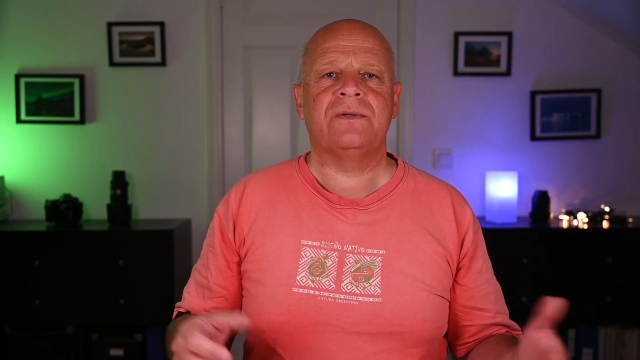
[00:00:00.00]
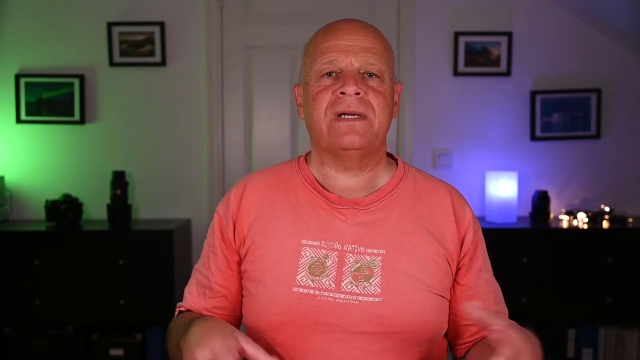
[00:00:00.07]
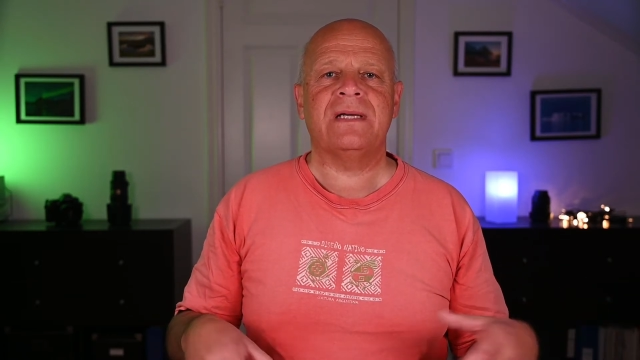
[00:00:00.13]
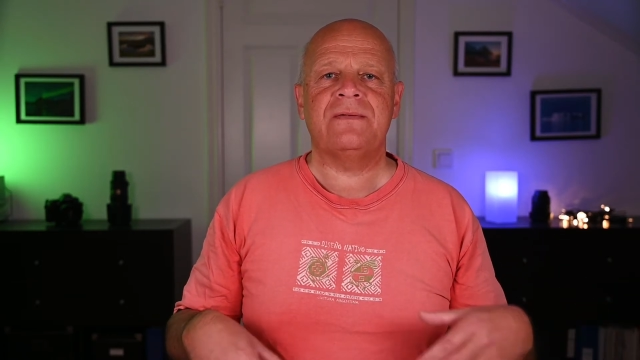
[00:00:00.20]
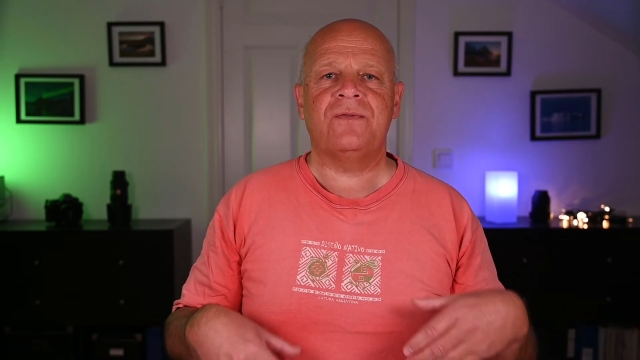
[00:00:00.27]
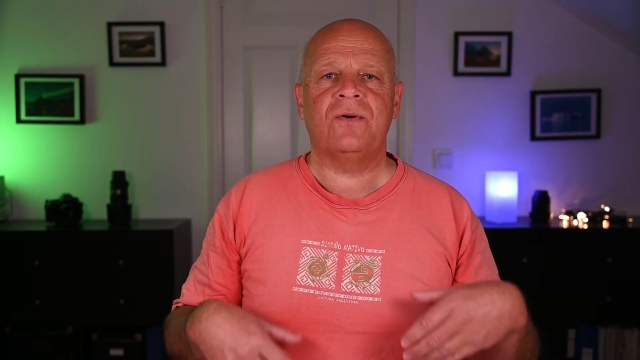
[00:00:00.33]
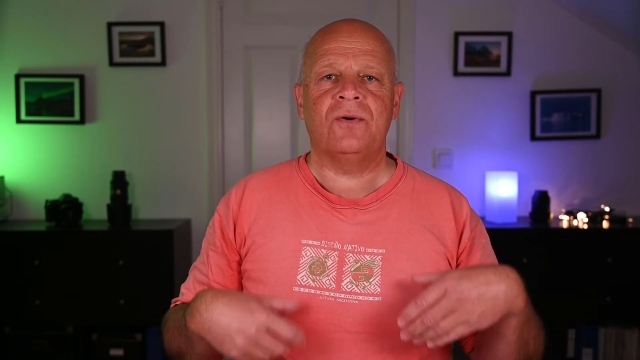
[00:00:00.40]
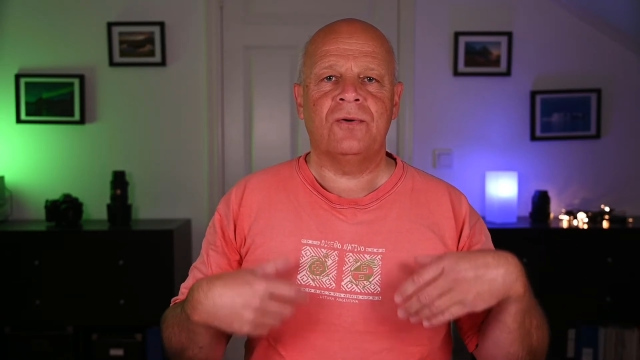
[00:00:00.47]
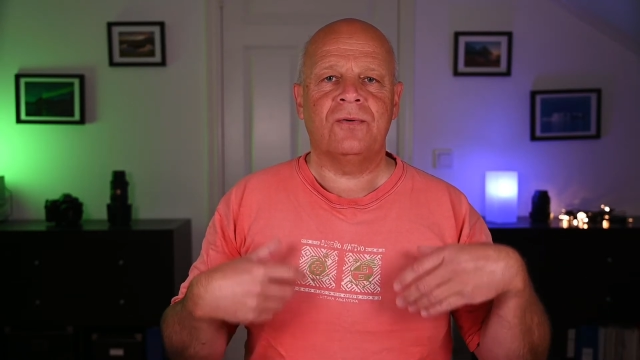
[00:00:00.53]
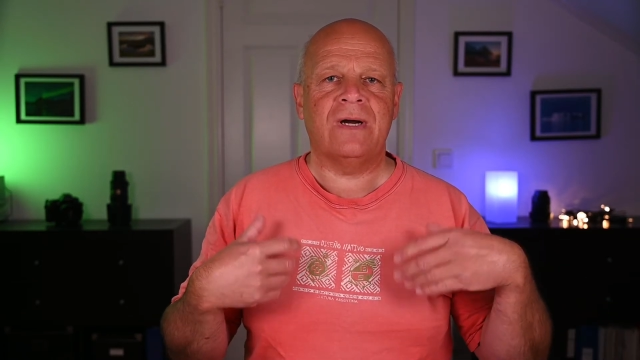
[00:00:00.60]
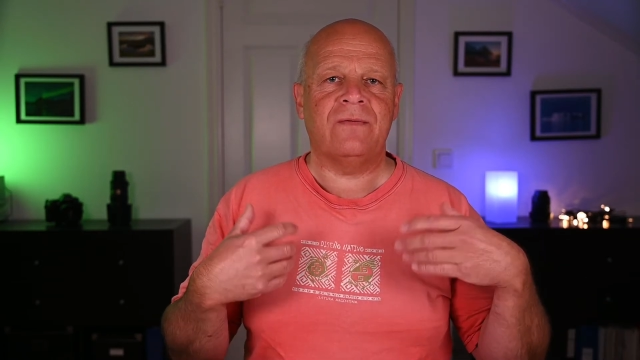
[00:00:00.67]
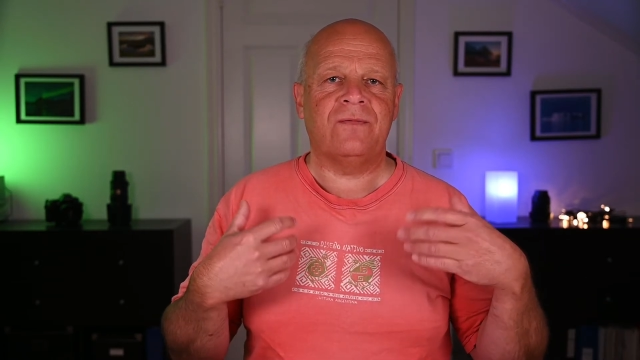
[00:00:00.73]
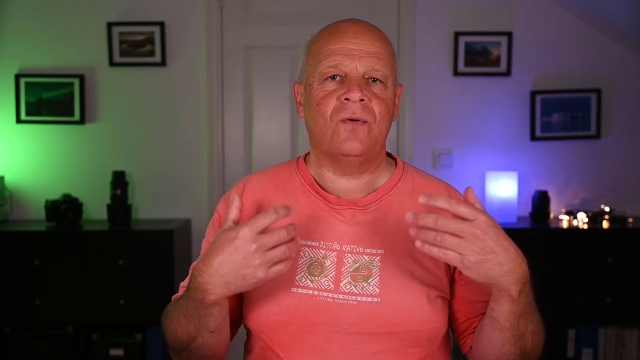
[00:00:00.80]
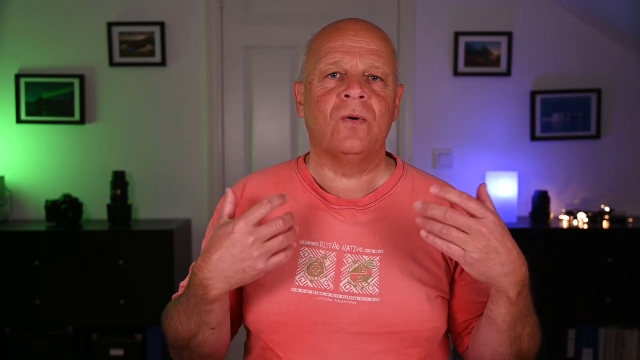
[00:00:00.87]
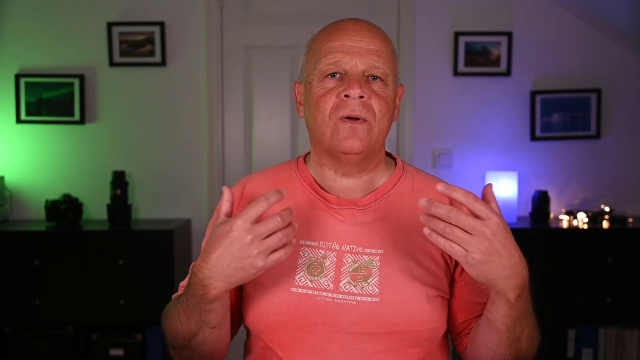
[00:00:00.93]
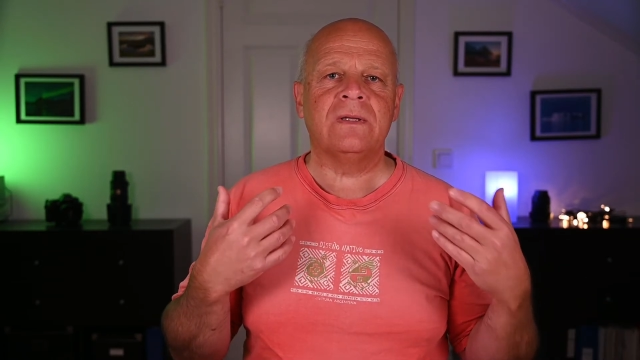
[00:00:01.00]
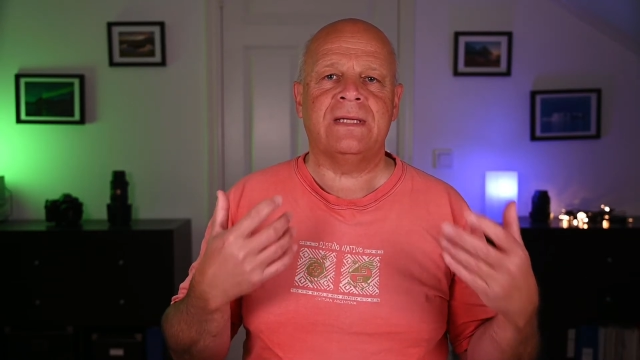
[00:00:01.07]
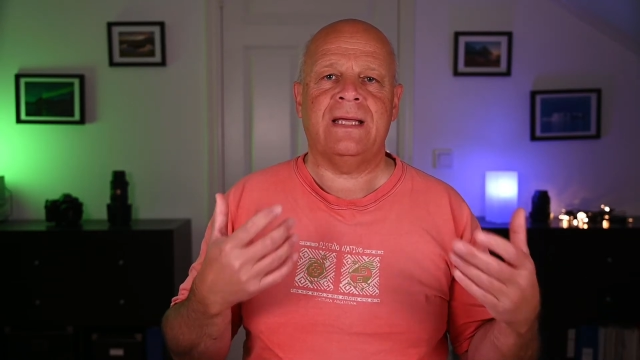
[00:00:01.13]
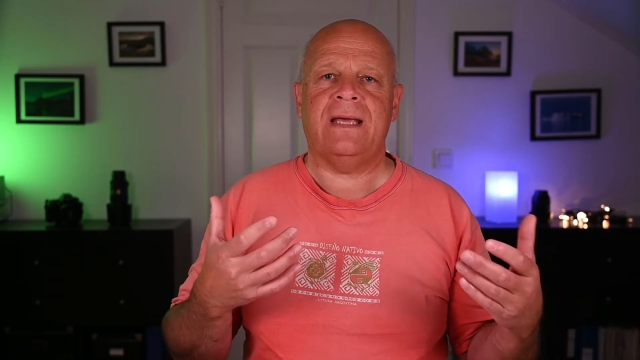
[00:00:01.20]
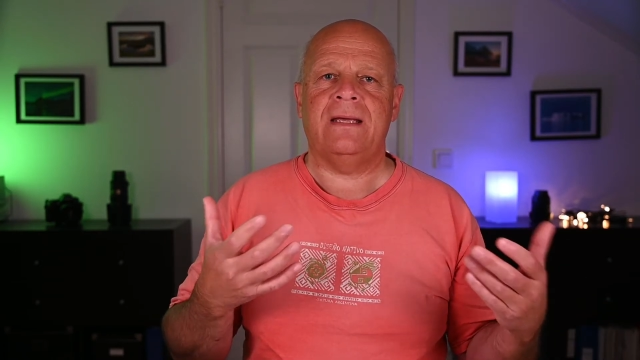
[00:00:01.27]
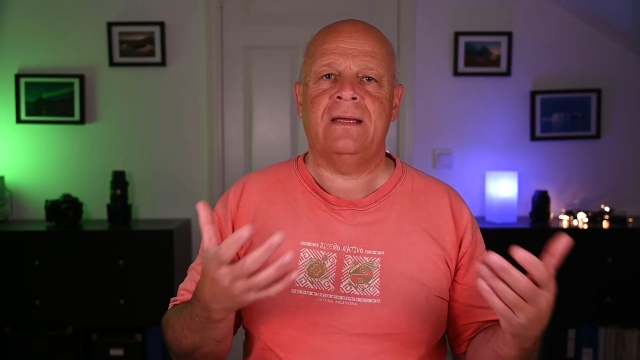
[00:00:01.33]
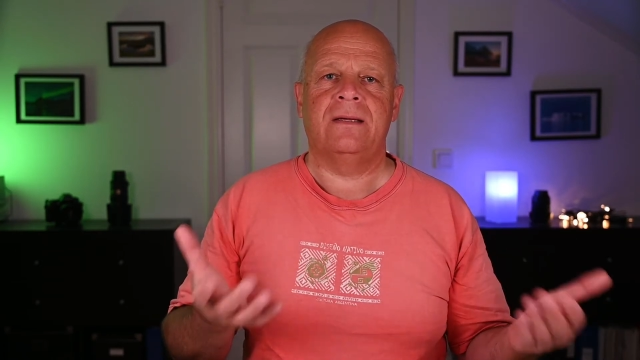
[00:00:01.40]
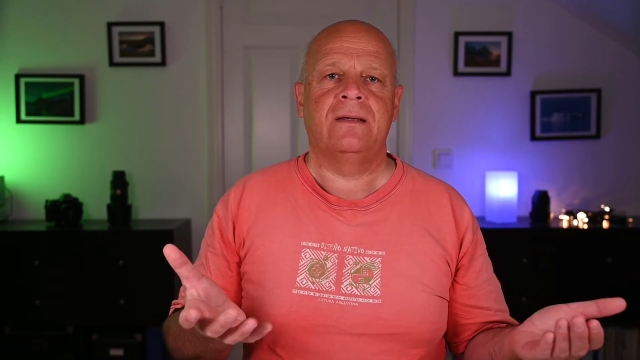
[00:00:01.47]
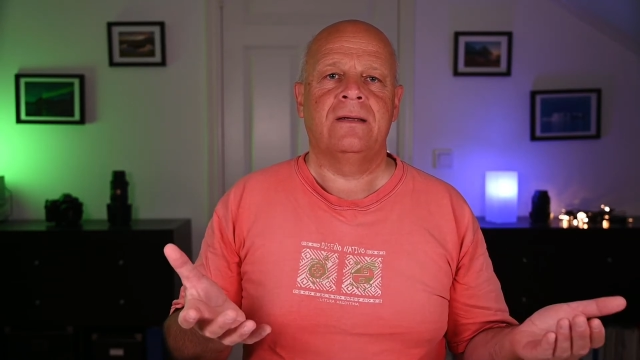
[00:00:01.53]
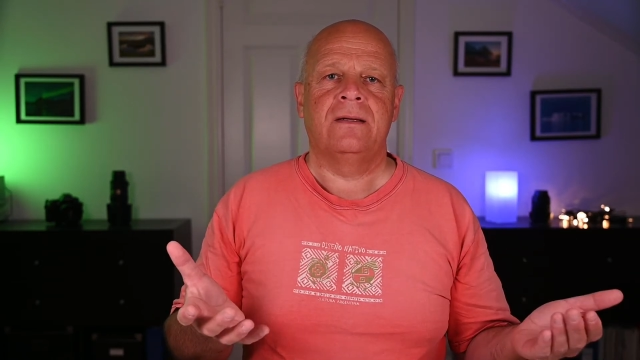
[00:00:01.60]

You can photograph all day,